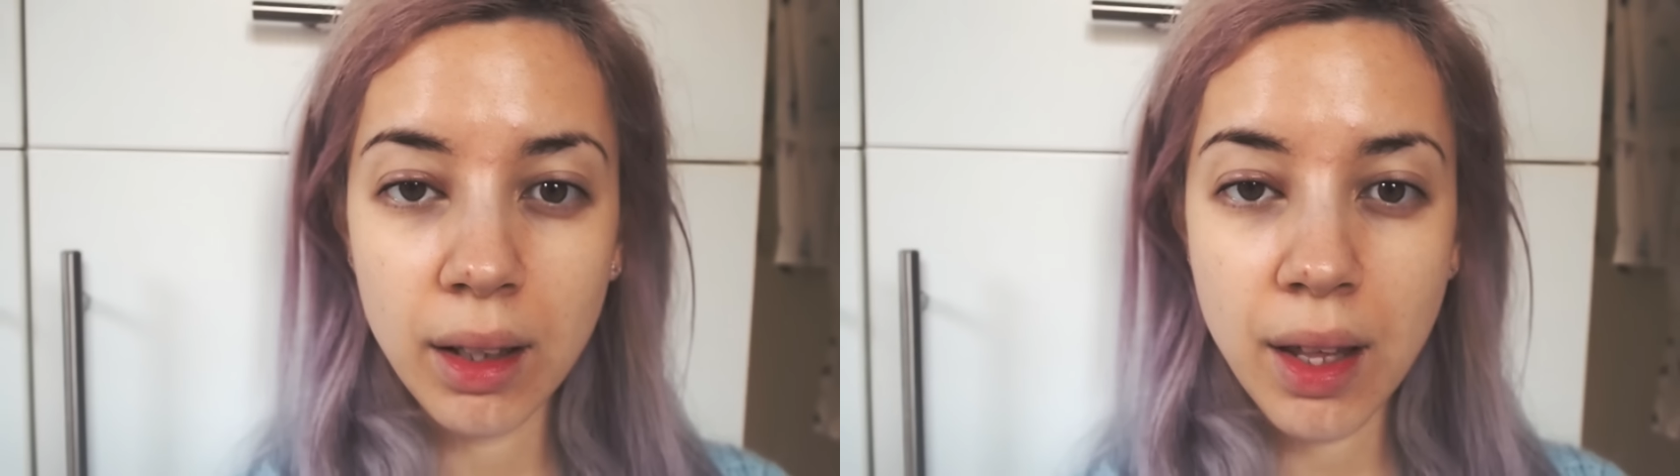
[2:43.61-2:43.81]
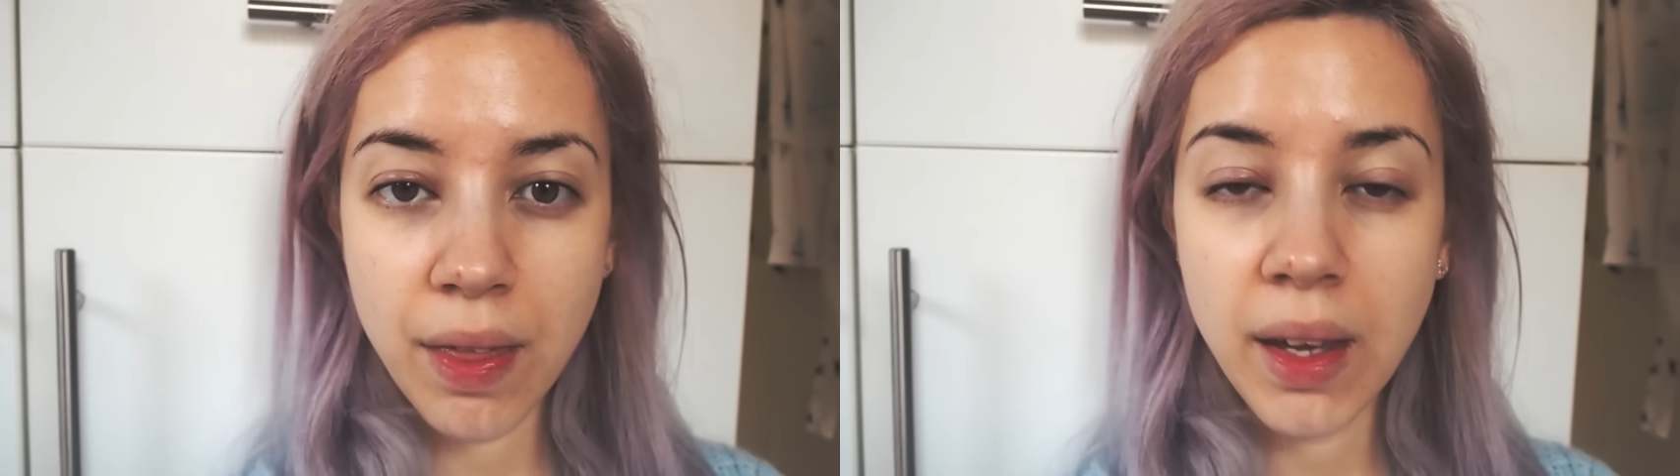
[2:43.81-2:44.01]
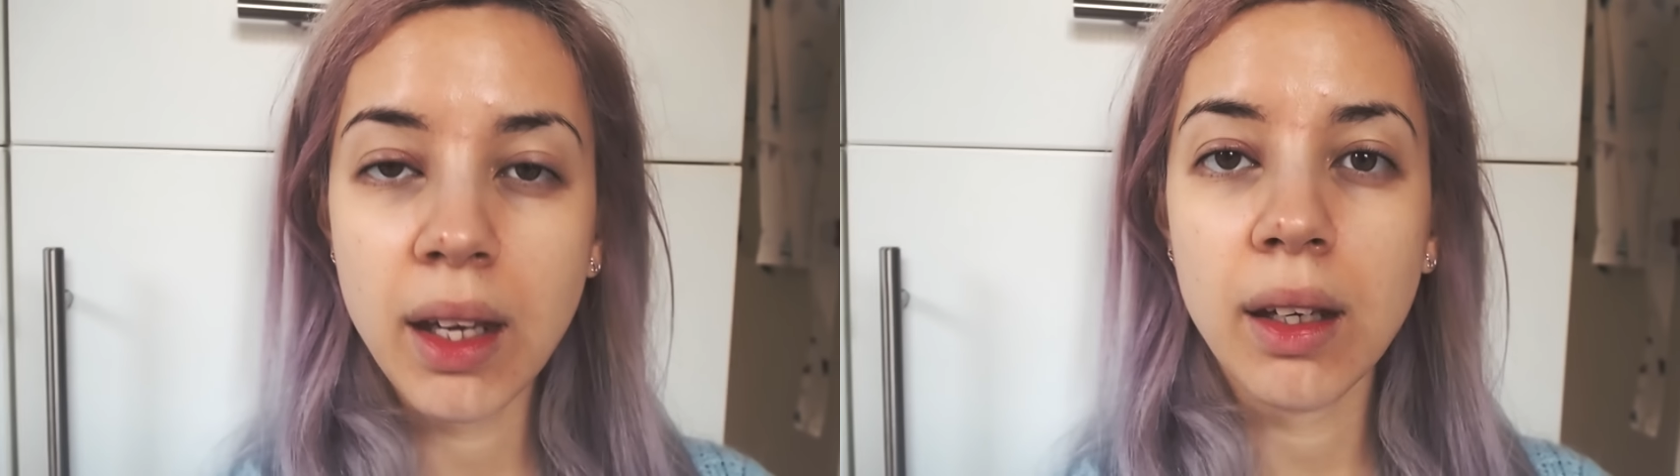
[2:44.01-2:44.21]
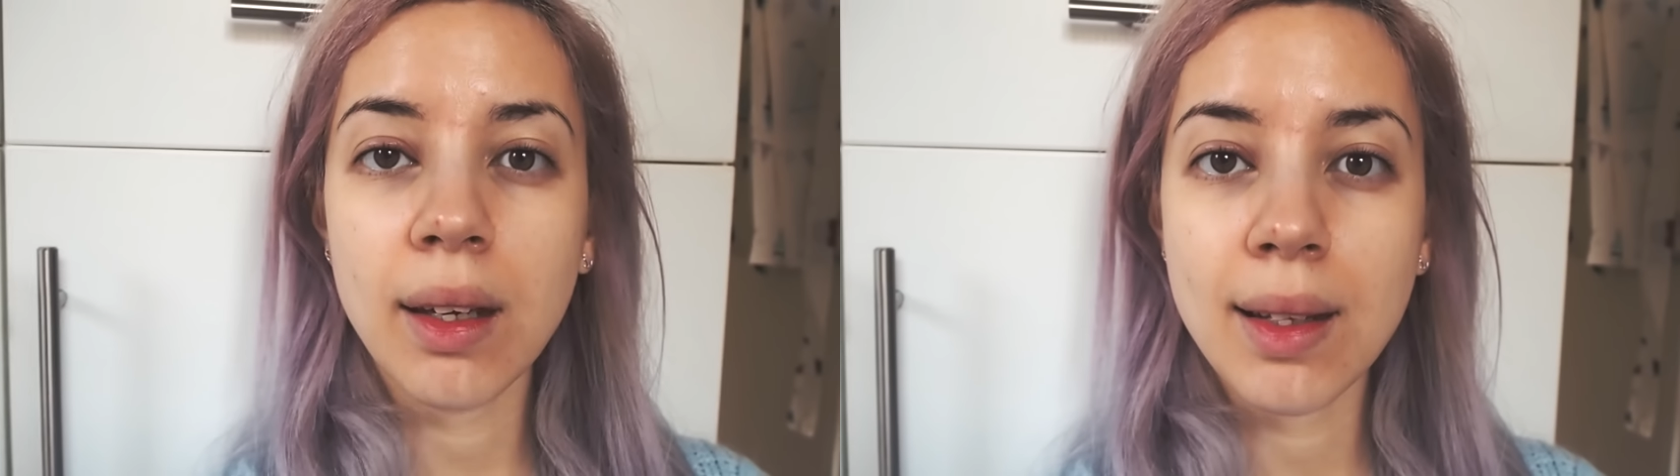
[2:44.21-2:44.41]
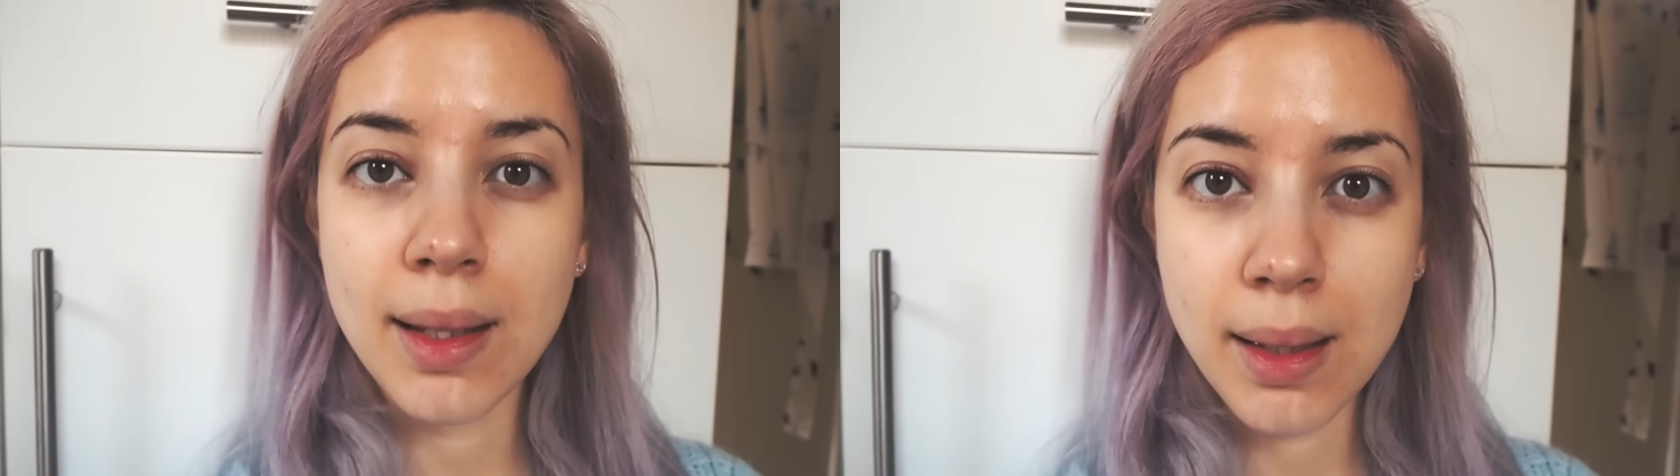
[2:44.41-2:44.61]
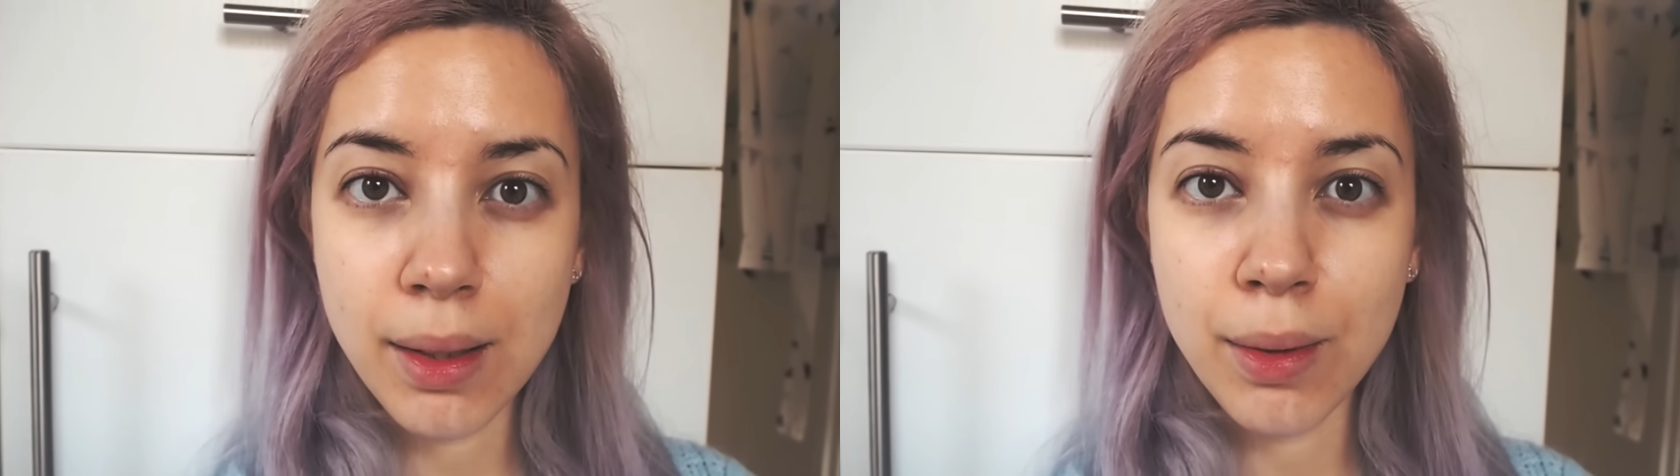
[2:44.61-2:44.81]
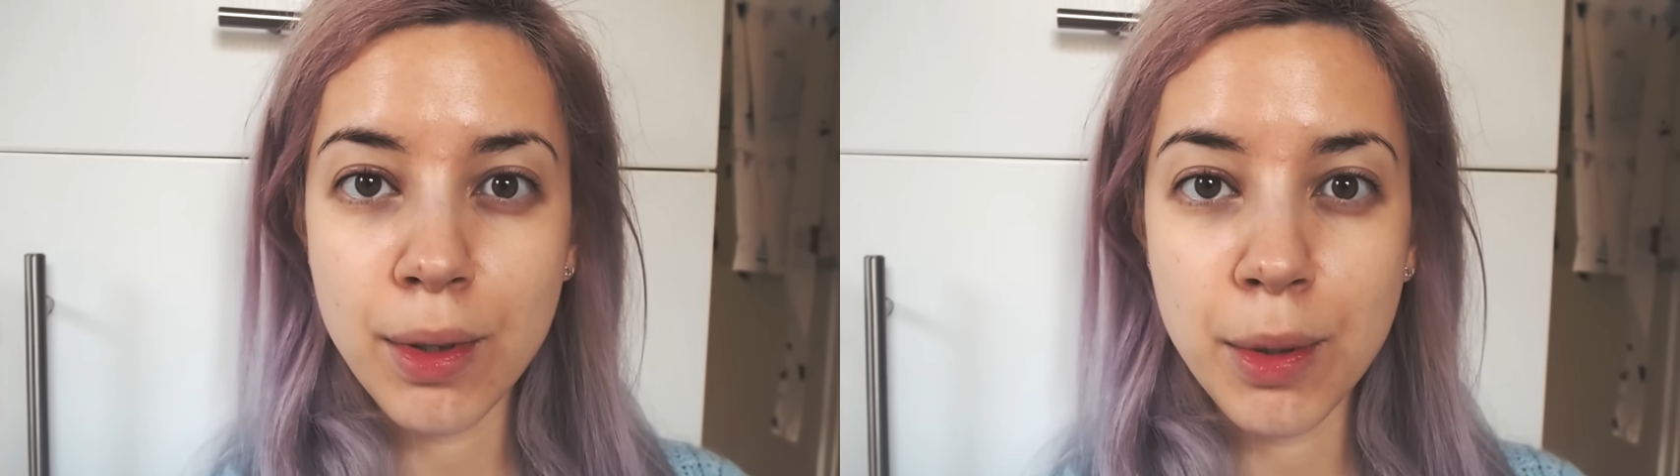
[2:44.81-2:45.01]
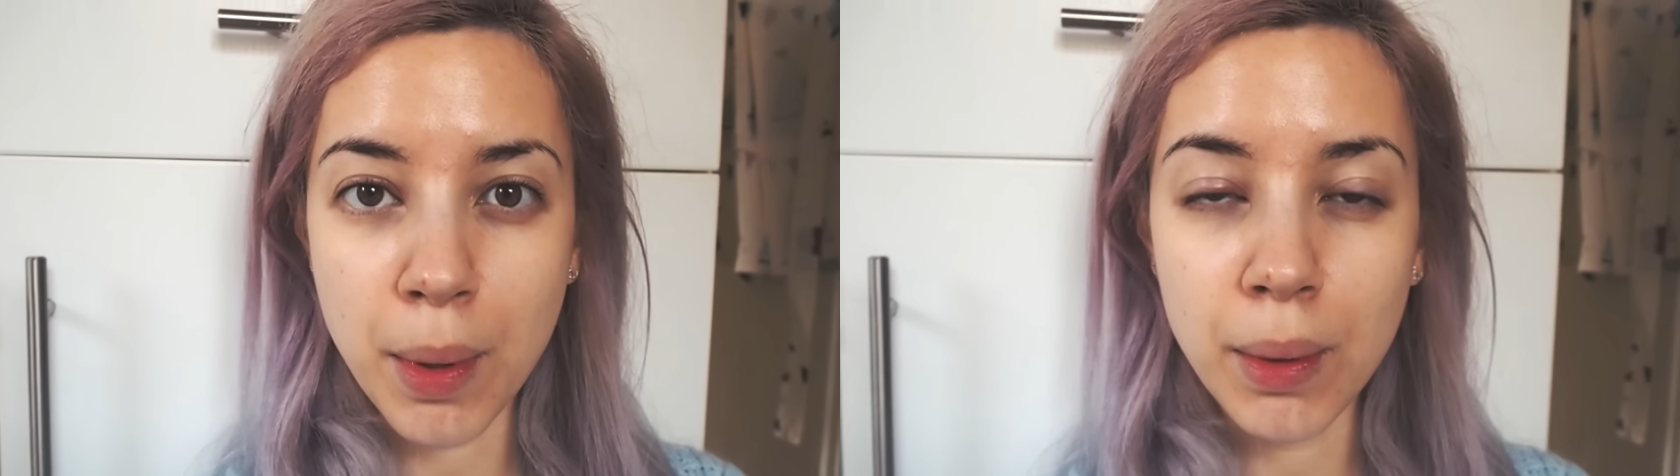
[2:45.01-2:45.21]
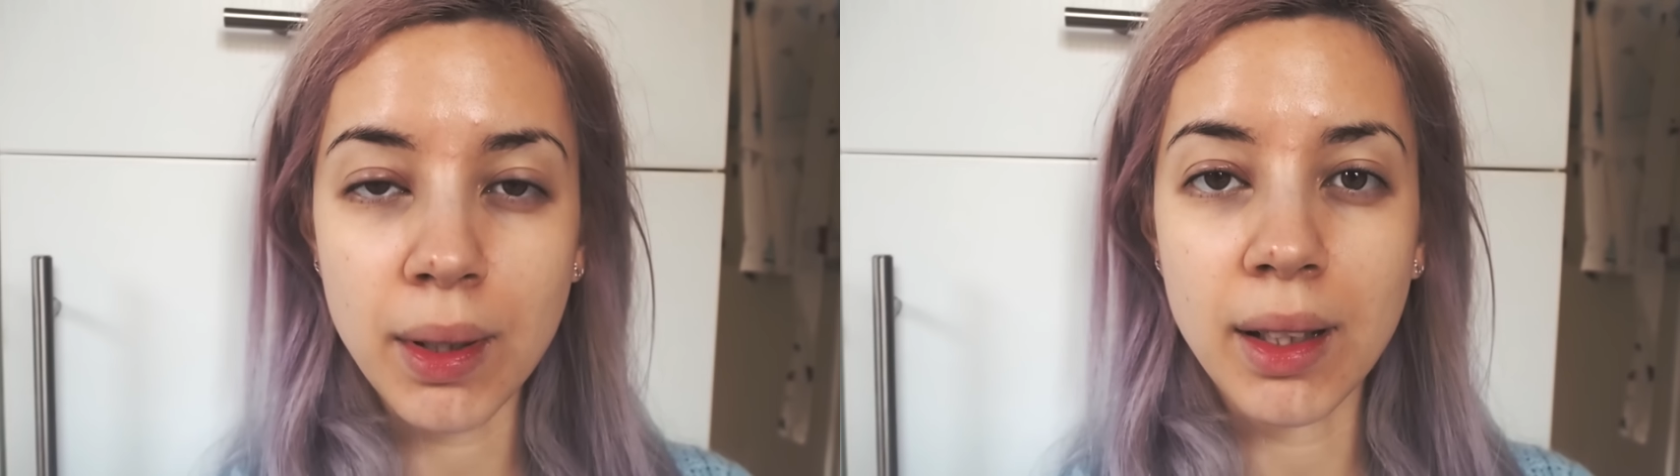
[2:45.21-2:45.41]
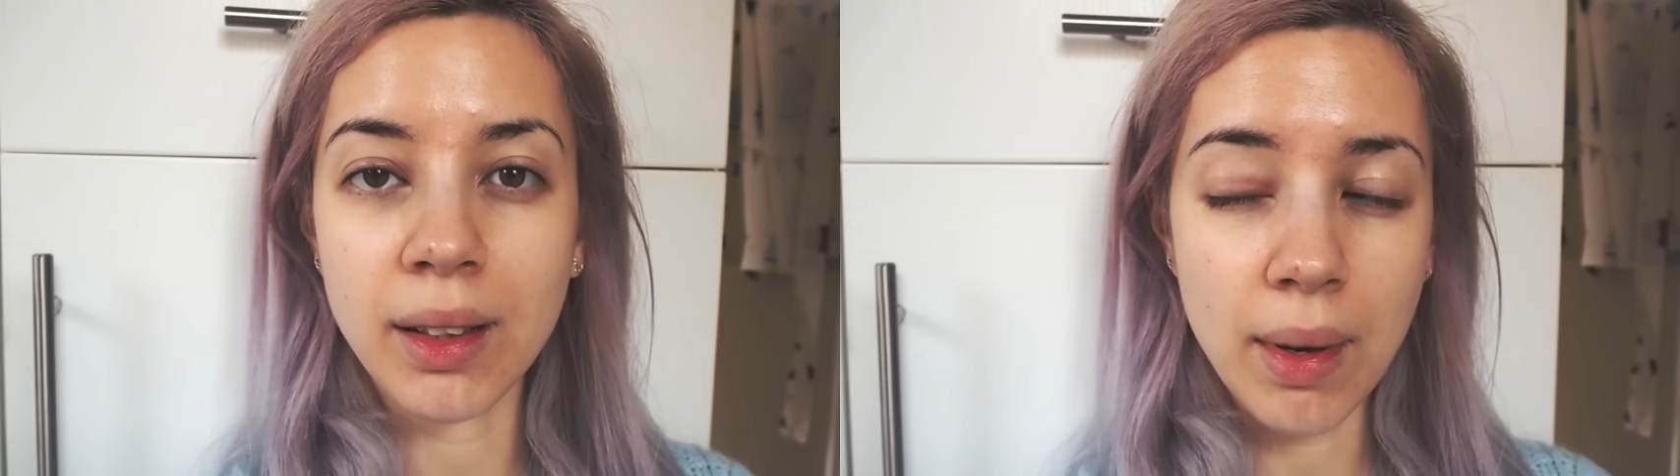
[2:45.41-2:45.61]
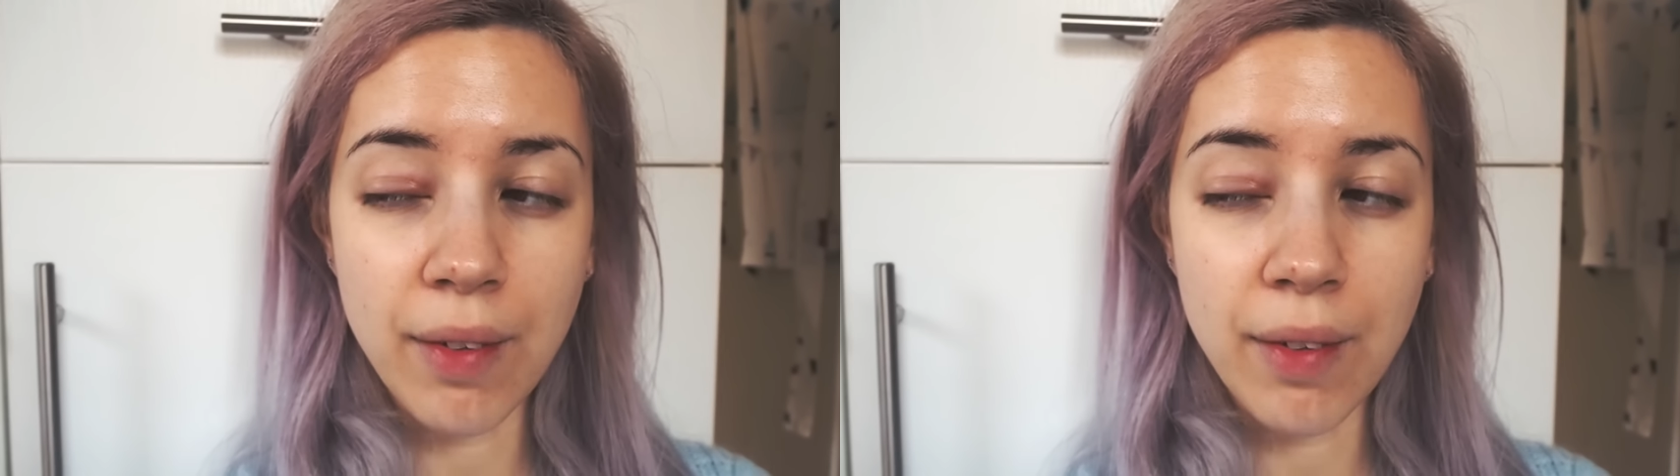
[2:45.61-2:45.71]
I think it's still swollen.